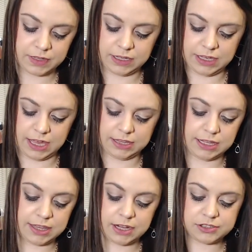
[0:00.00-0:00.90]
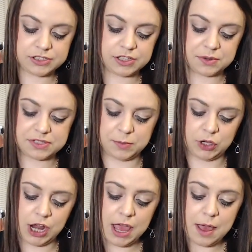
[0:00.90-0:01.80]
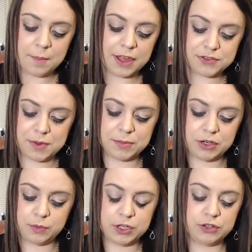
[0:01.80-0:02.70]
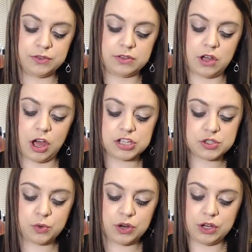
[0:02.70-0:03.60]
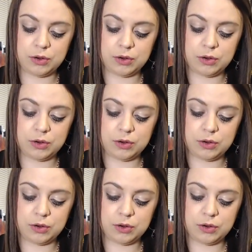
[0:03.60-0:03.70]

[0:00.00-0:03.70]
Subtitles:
Yeah, like they're so similar. Plus, remember, when you're contouring